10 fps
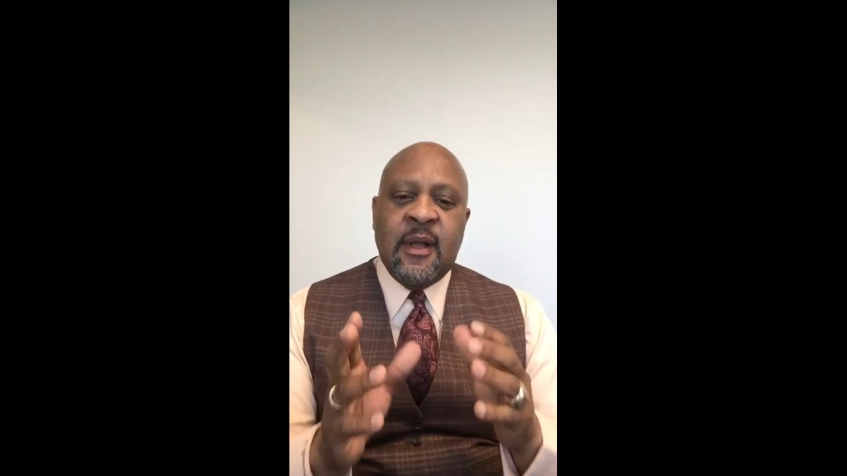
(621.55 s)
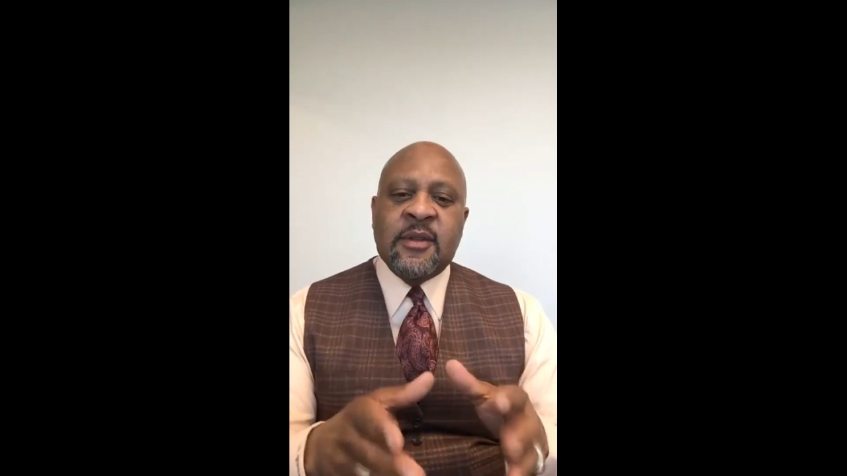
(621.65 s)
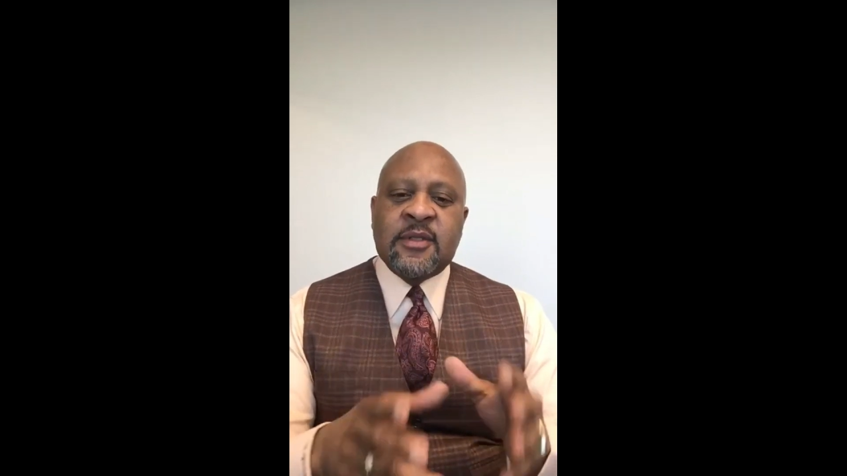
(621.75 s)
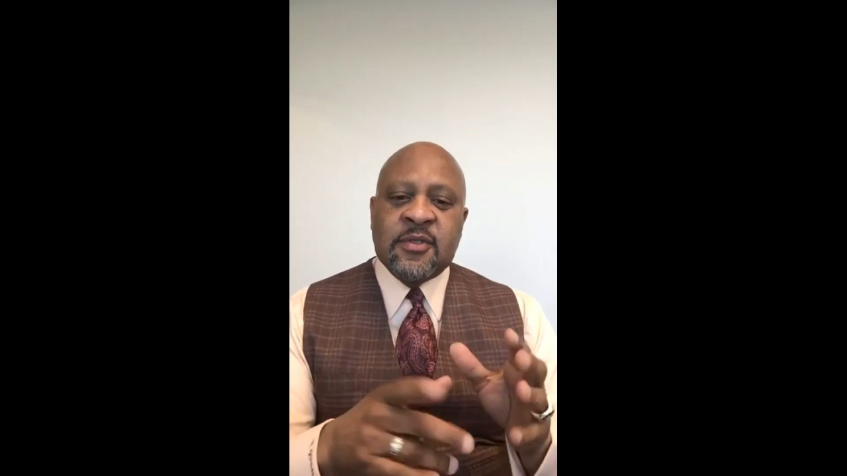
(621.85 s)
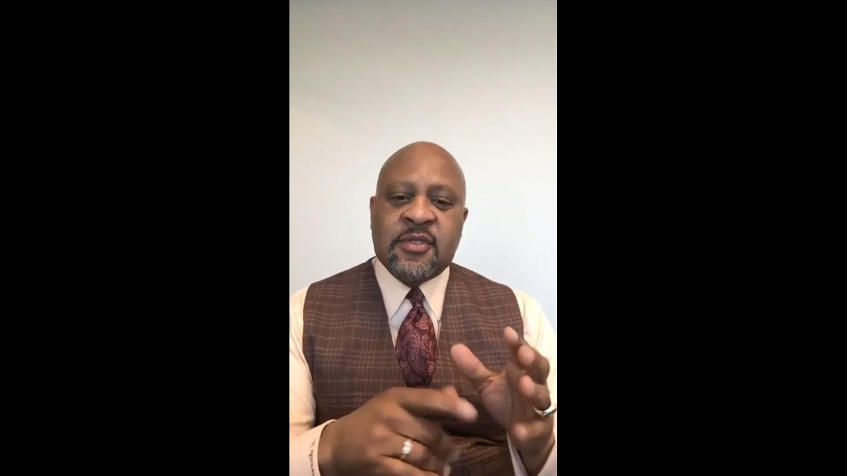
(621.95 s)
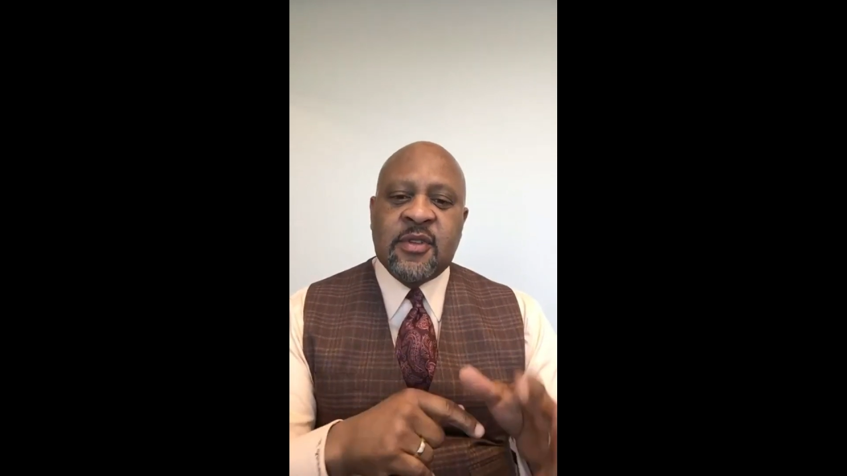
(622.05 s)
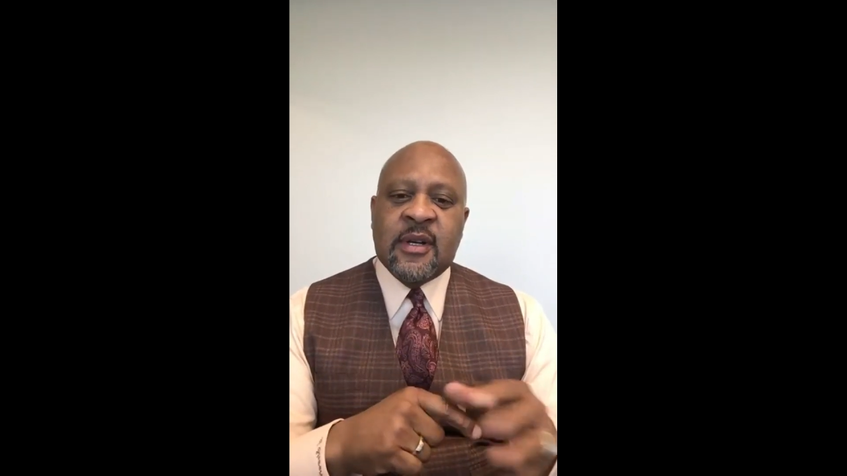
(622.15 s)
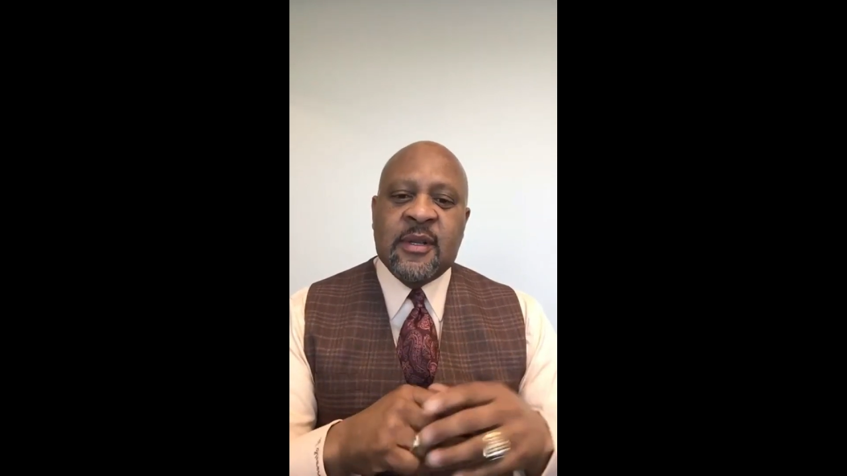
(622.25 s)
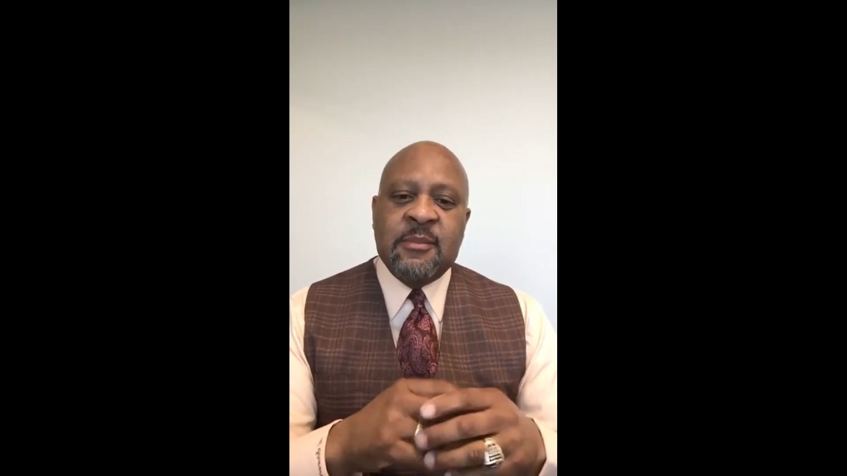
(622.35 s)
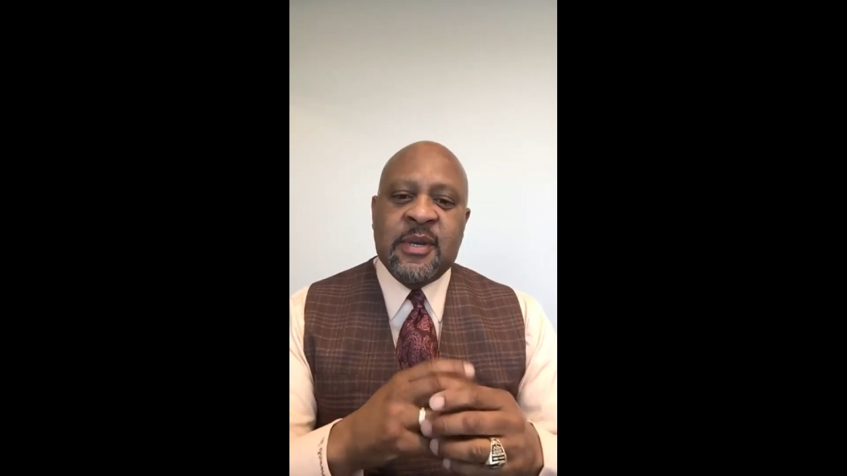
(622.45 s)
launch her
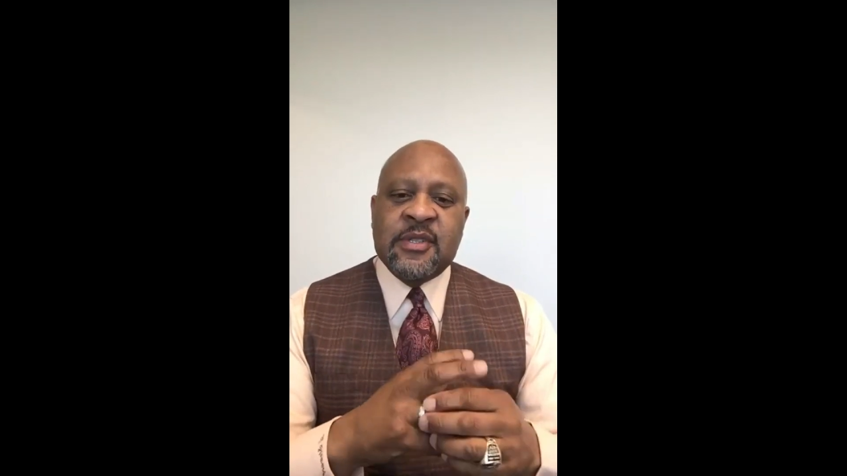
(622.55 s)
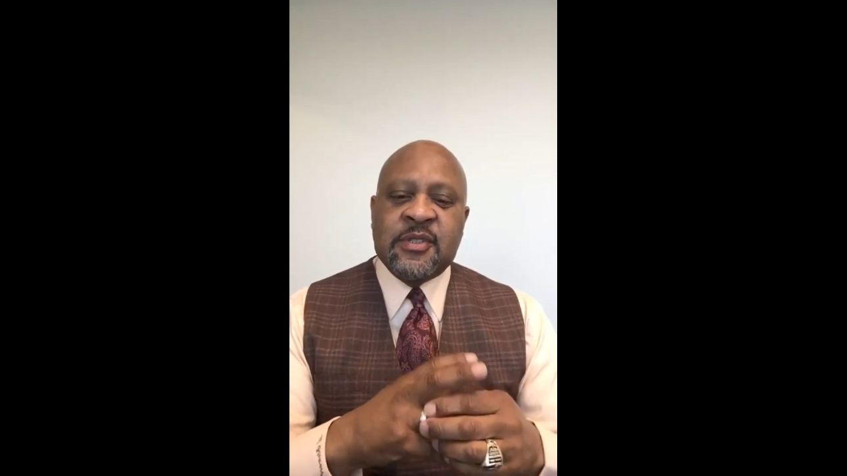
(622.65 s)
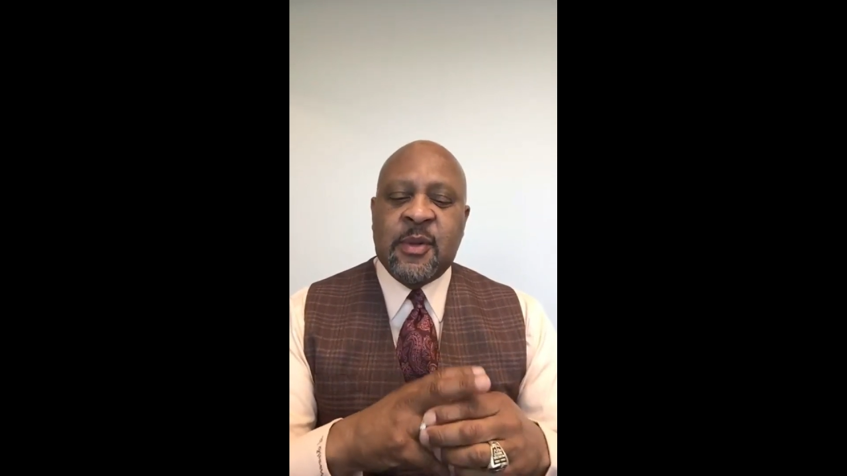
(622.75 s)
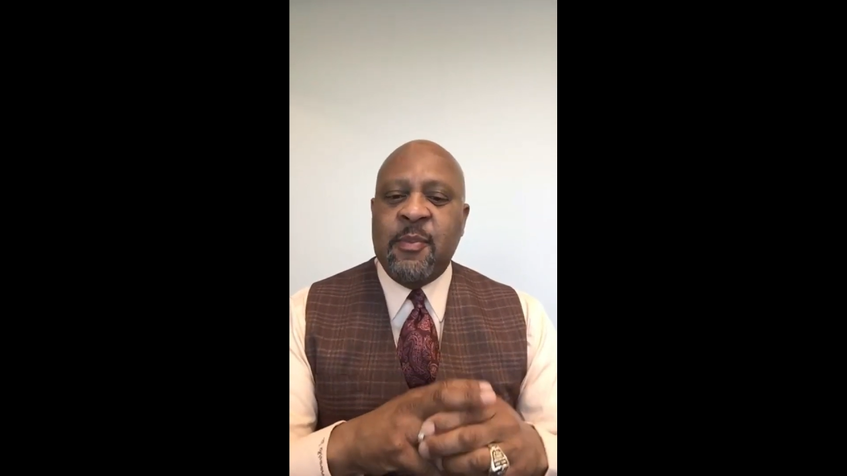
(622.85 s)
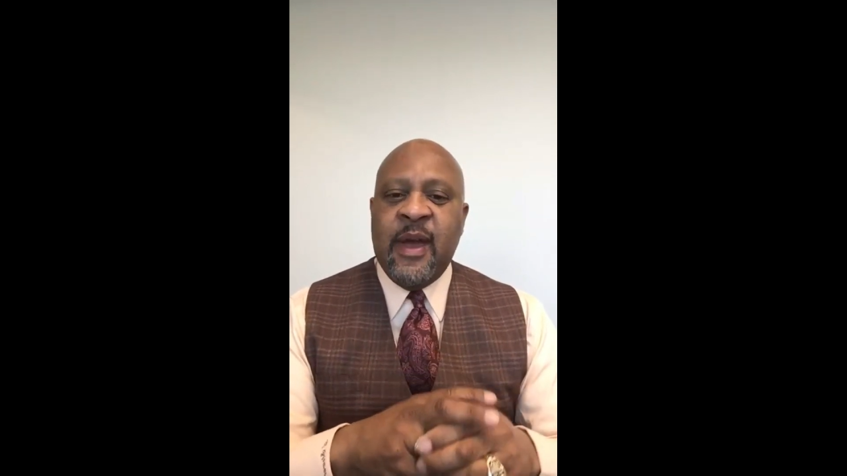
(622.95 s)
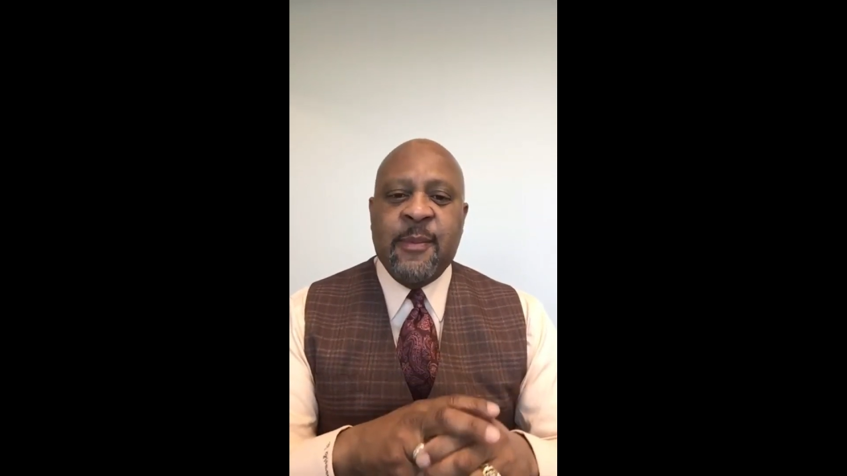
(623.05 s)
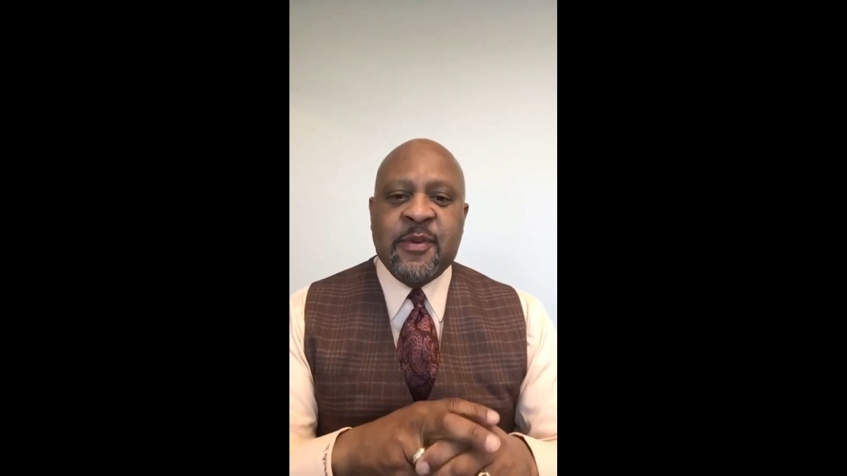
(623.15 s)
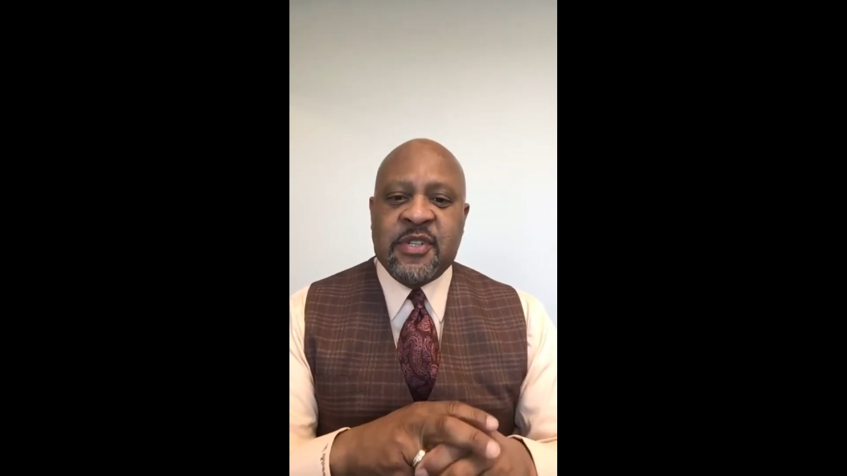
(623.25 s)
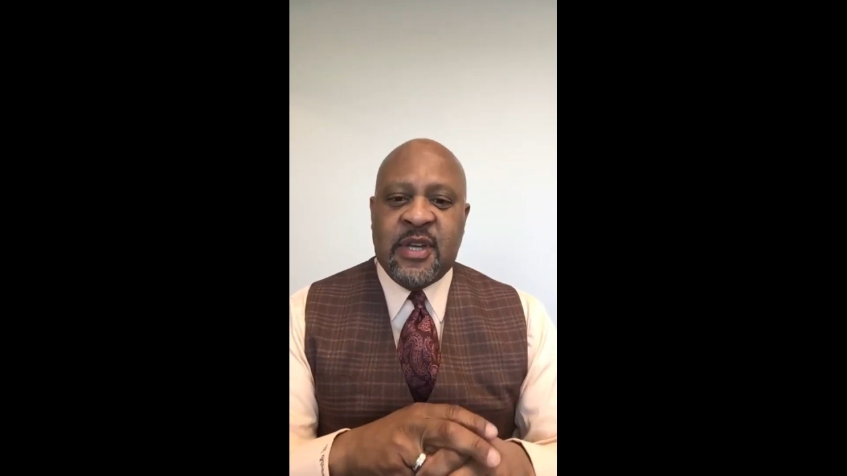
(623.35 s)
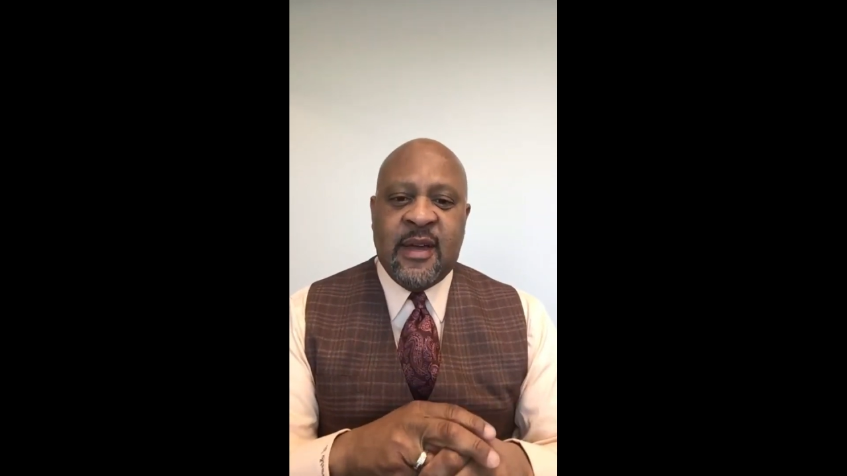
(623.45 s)
struggling business, the
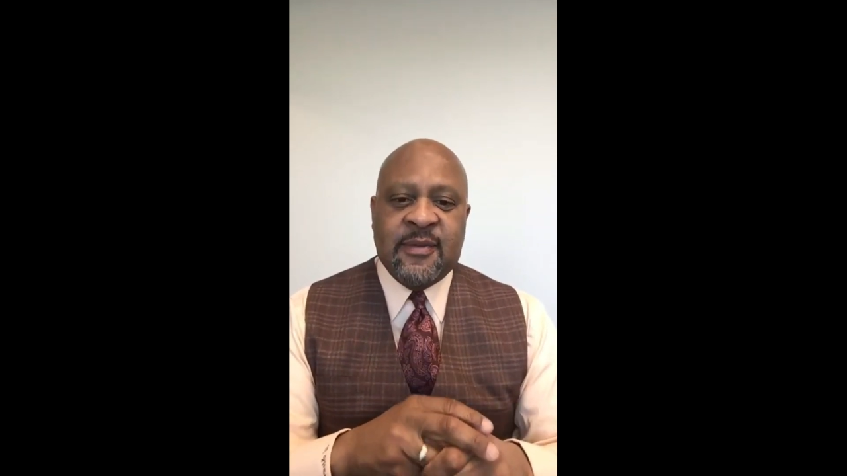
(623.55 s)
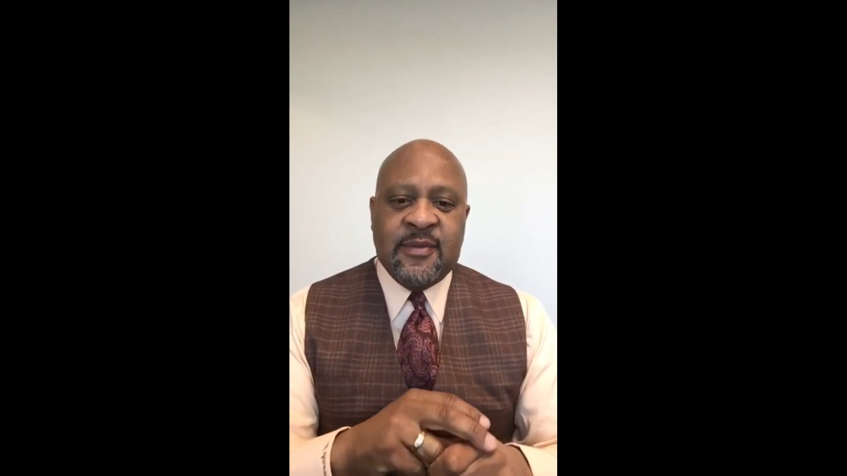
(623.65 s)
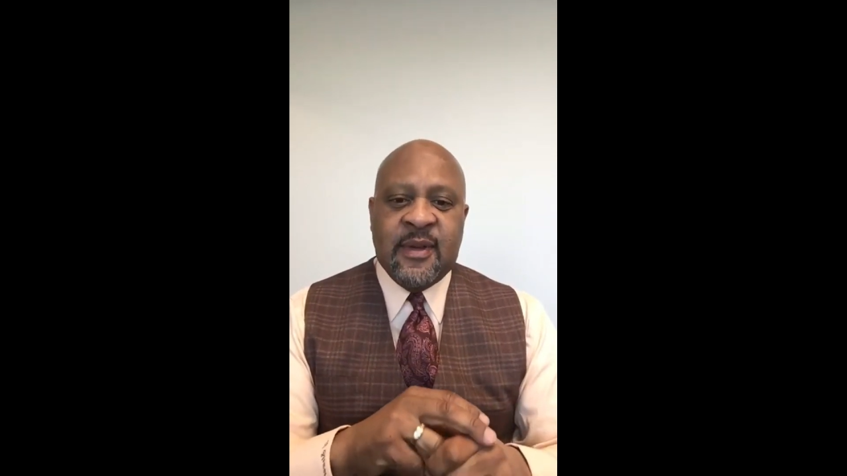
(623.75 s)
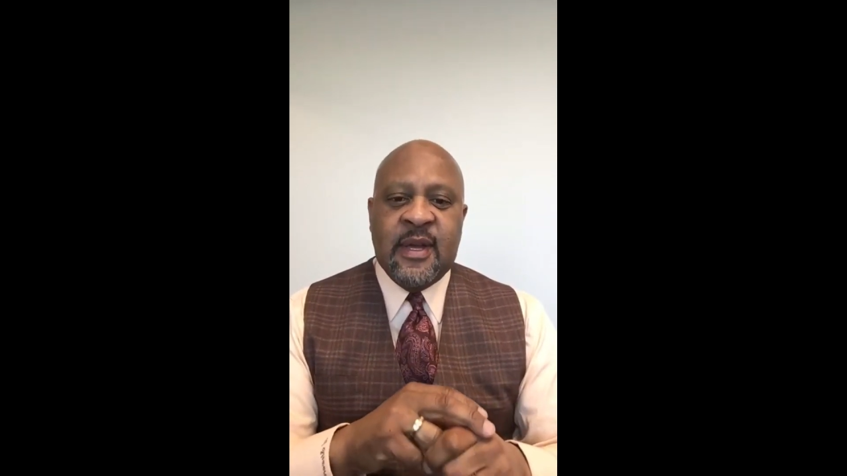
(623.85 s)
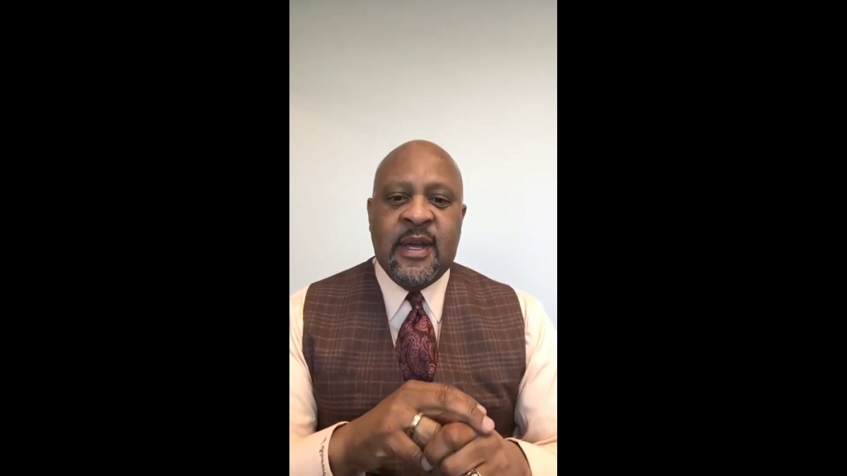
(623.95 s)
Pamper Chef.